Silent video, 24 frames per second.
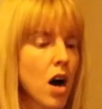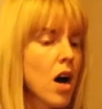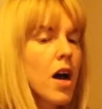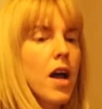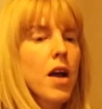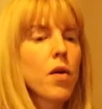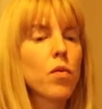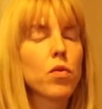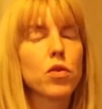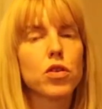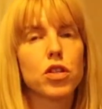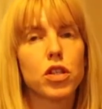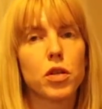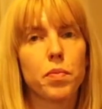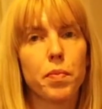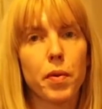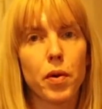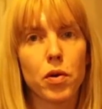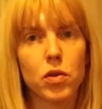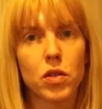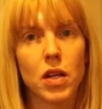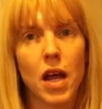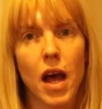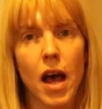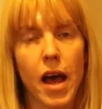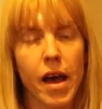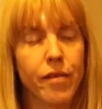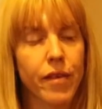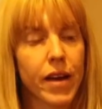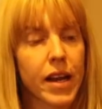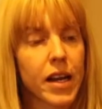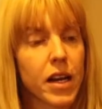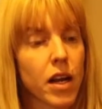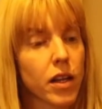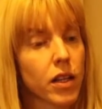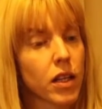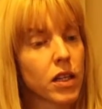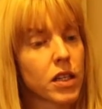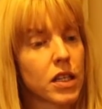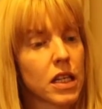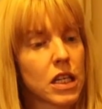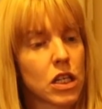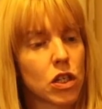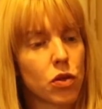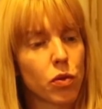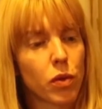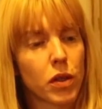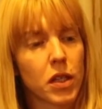I was supposed to have another
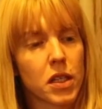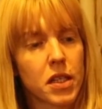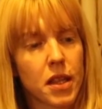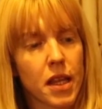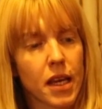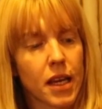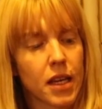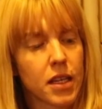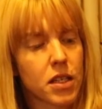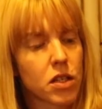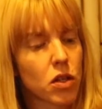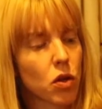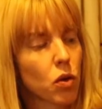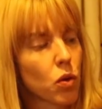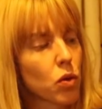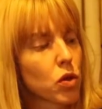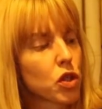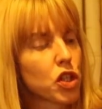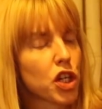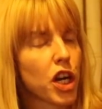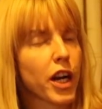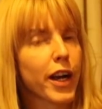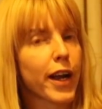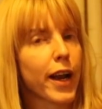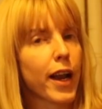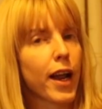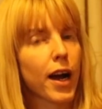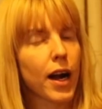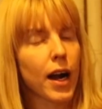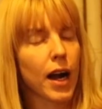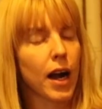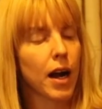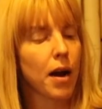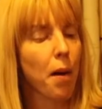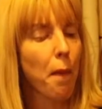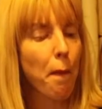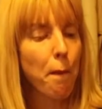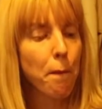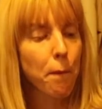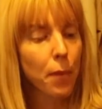dish with this called shakalaka,